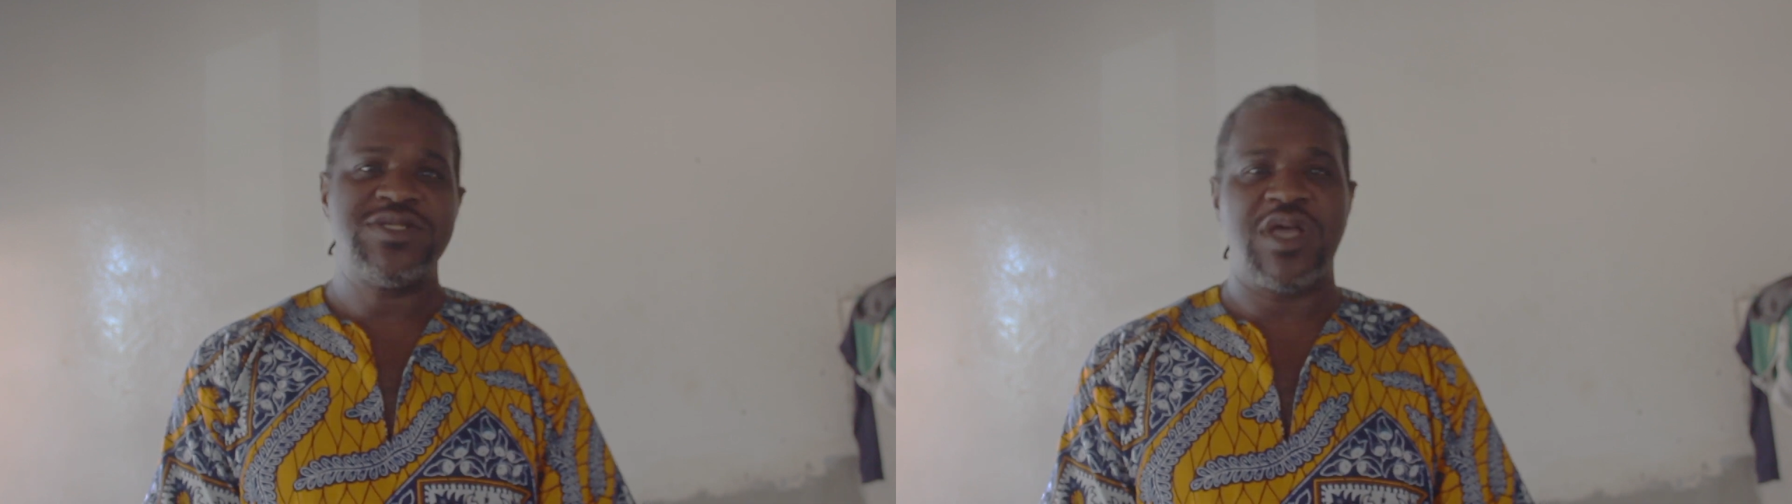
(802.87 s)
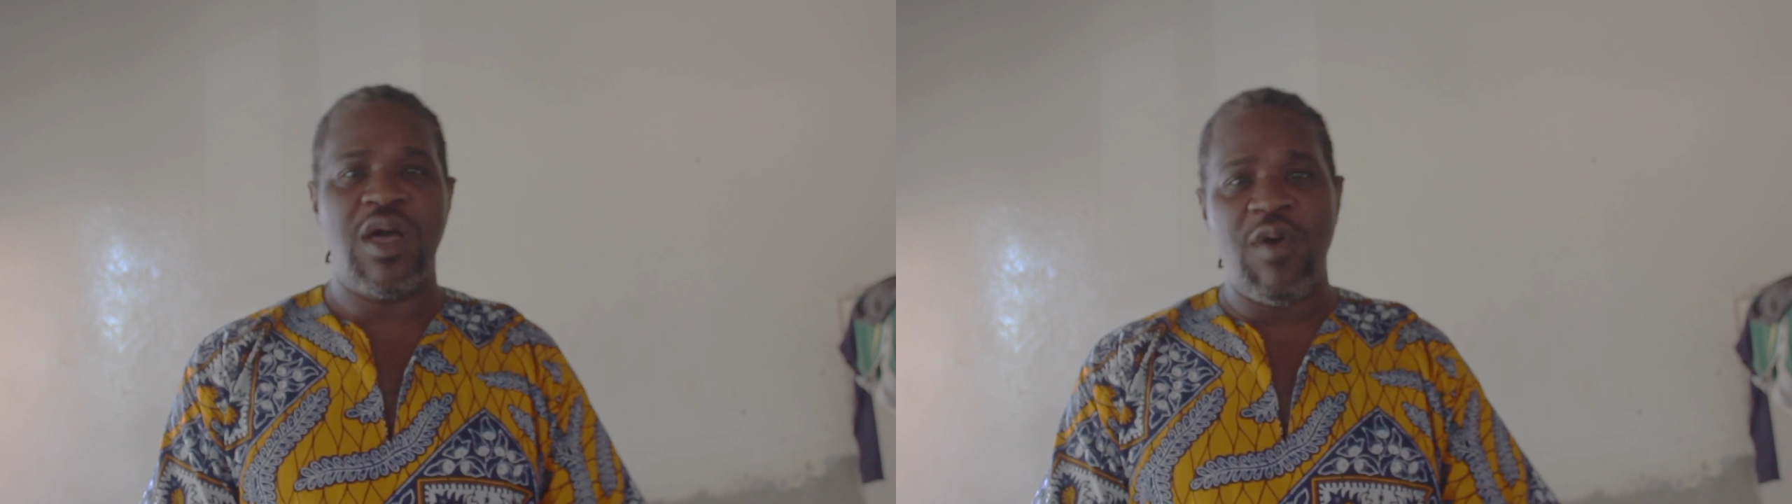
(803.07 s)

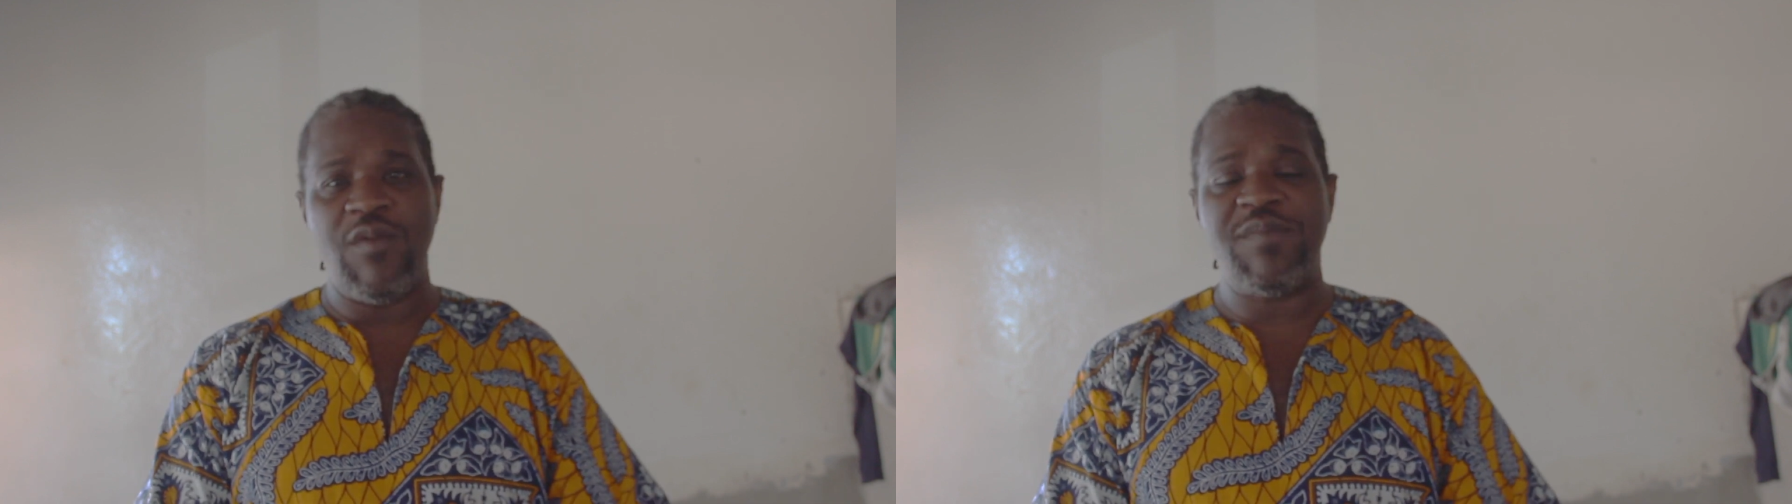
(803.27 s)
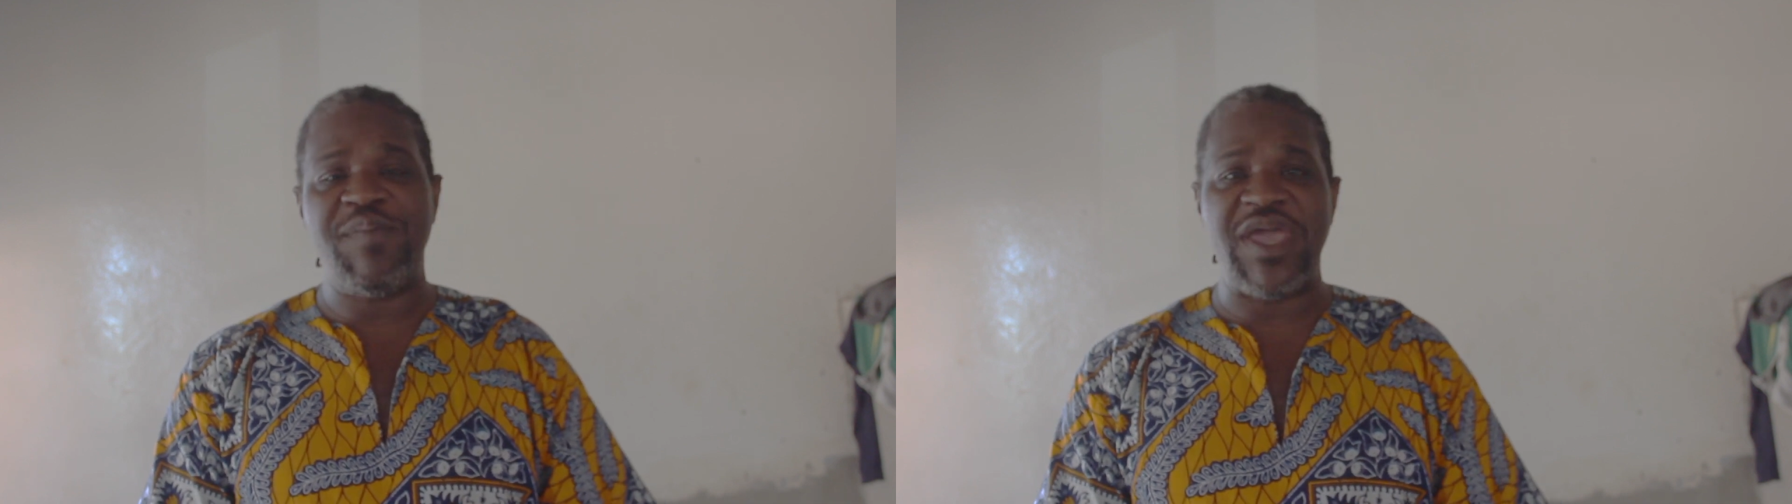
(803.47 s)
to come
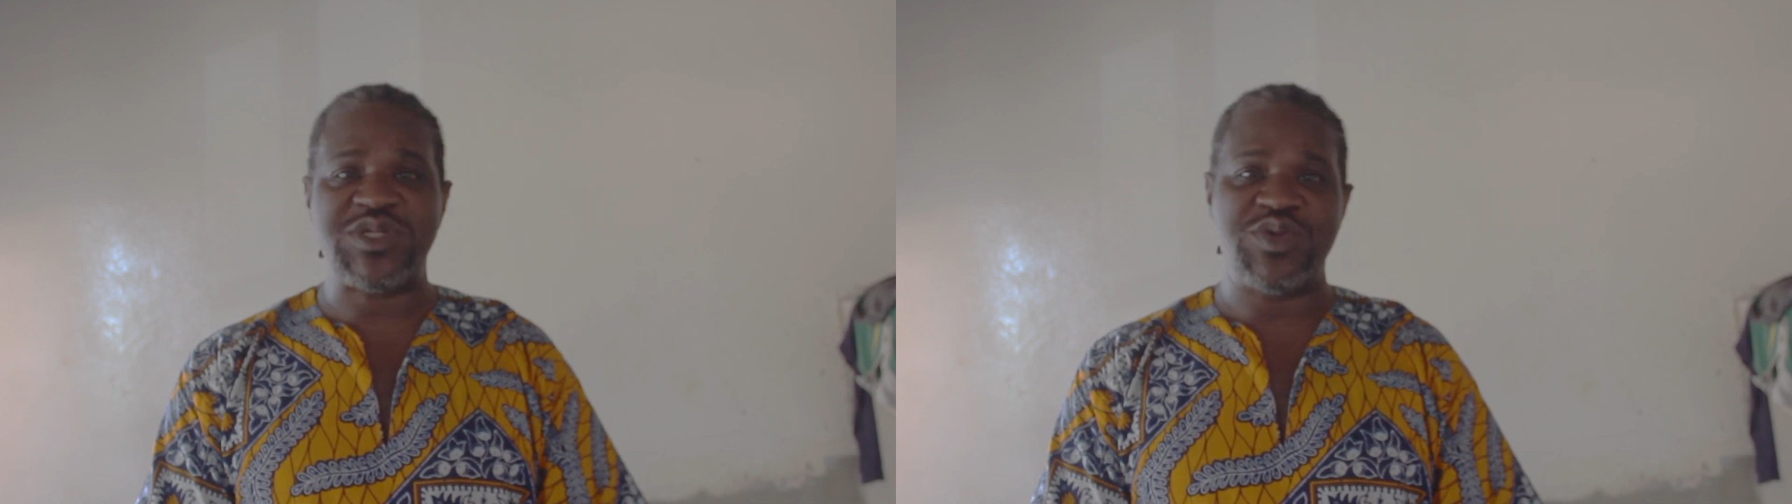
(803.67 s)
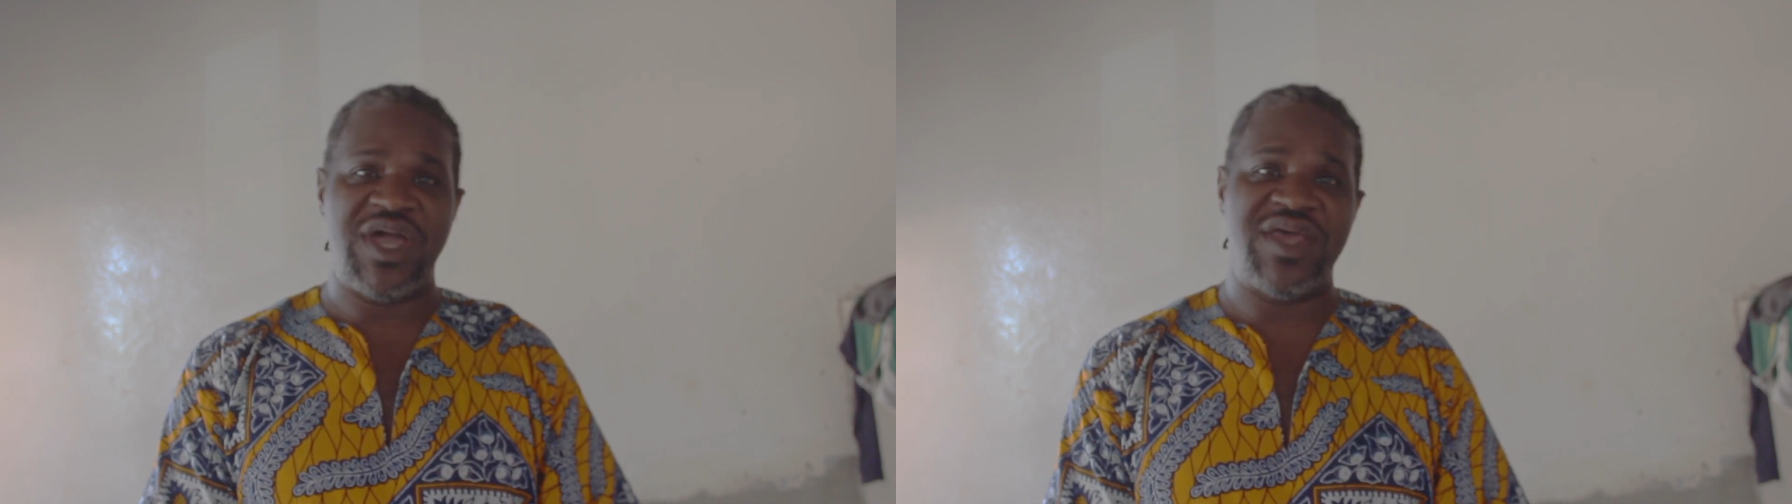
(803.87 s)
over to
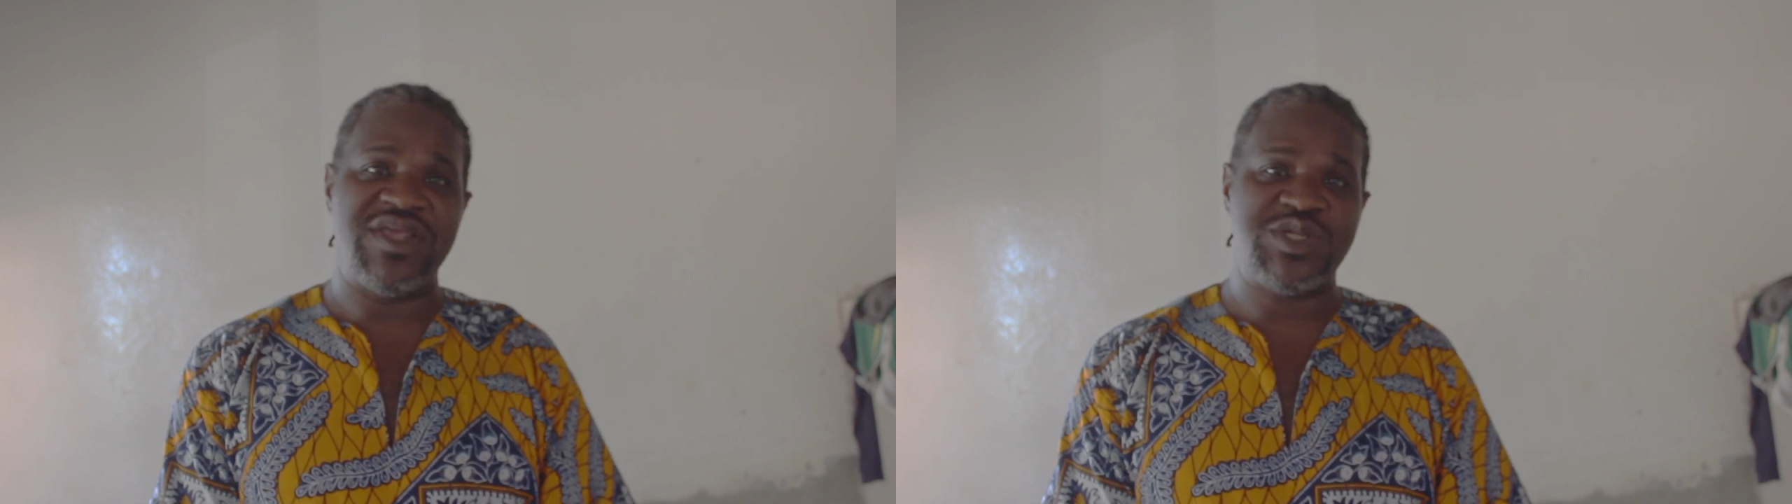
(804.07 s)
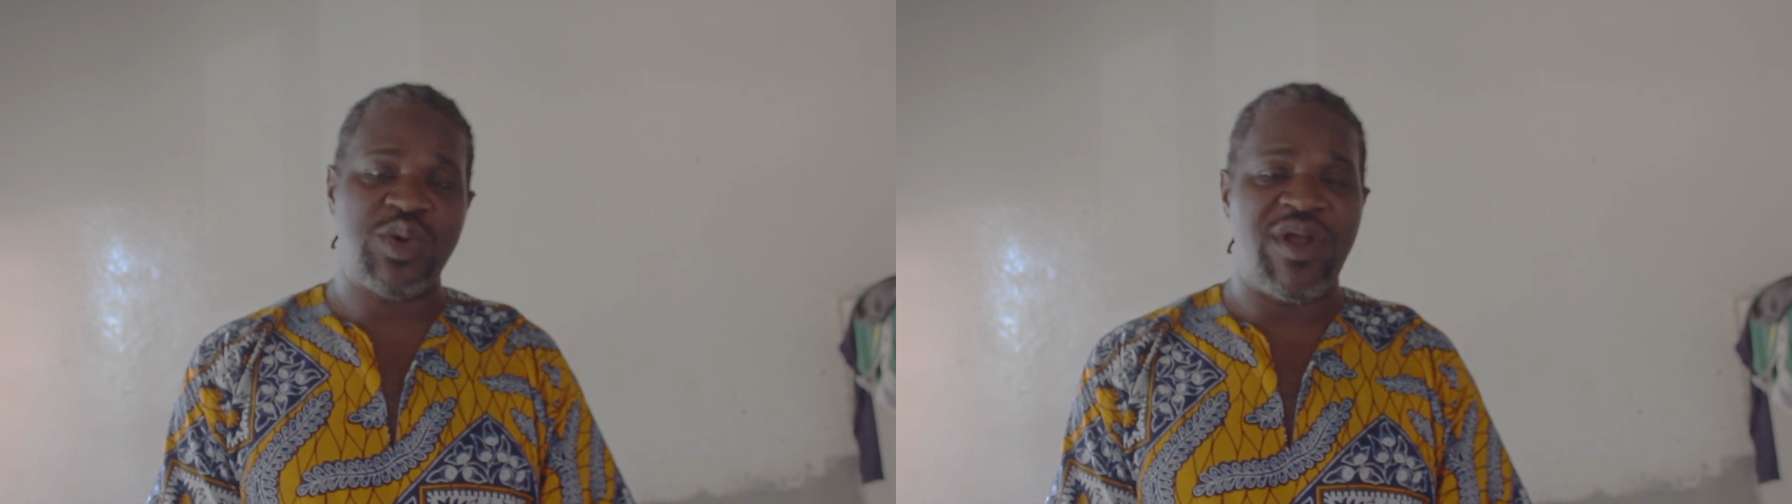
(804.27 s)

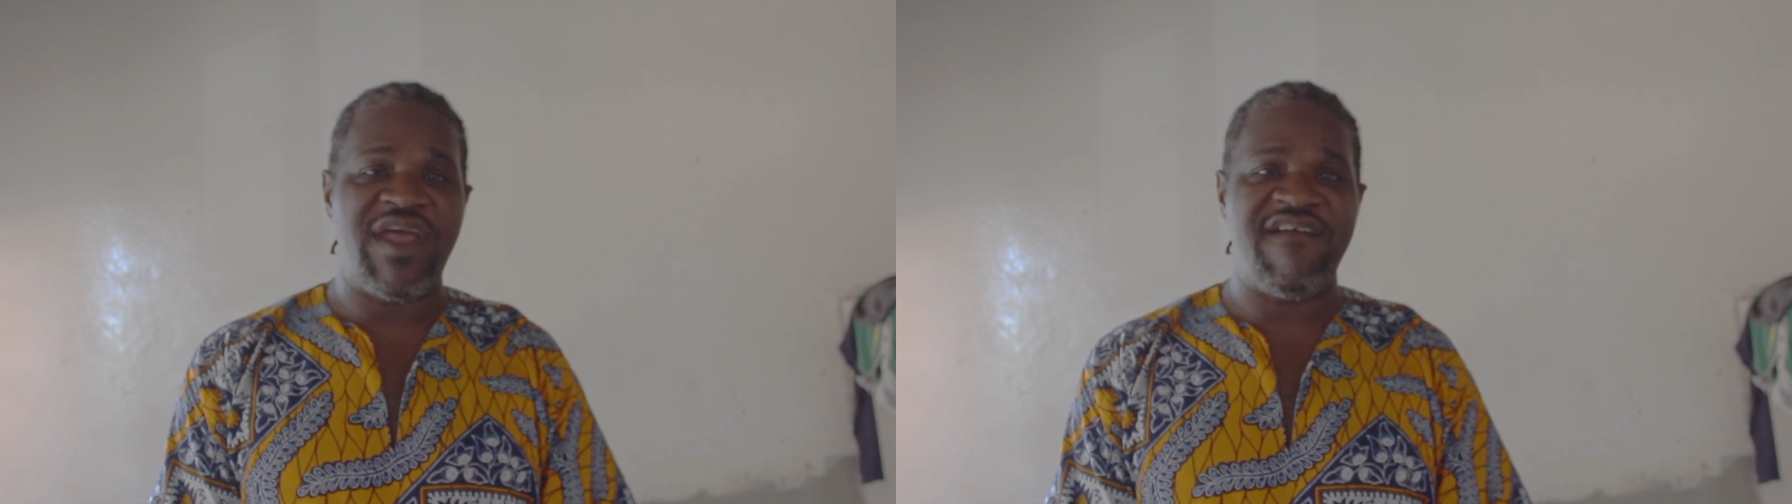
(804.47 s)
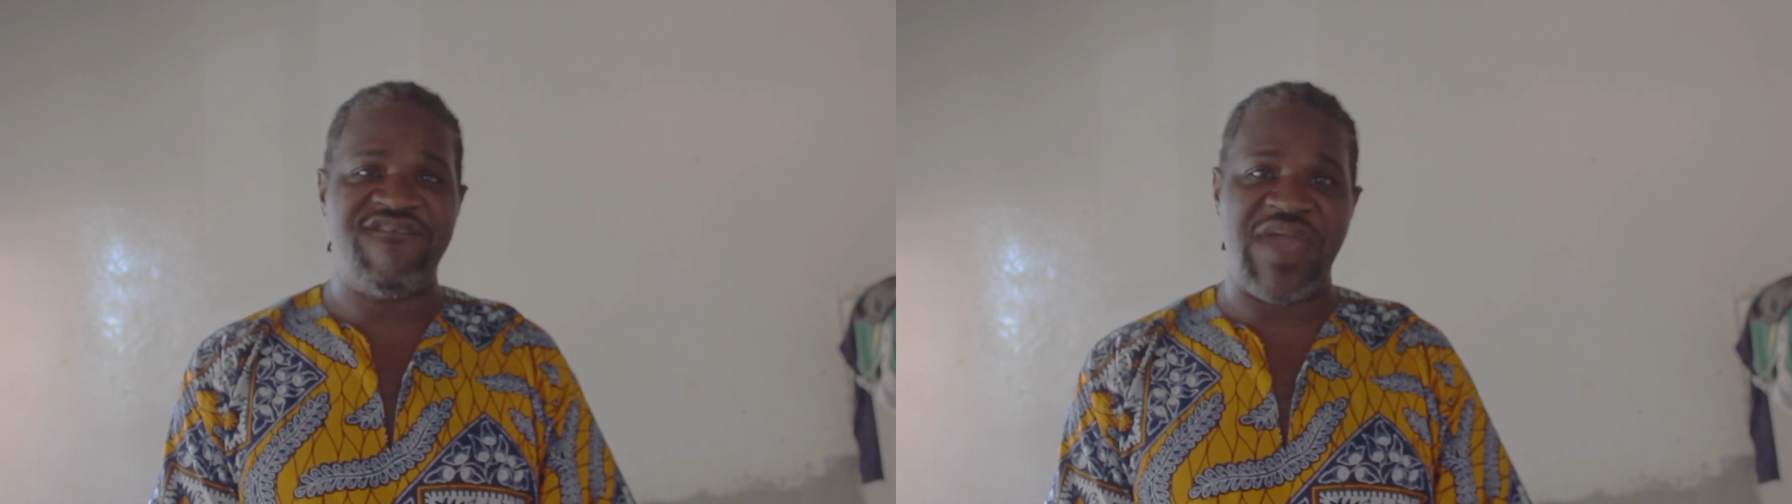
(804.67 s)
Patreon and join our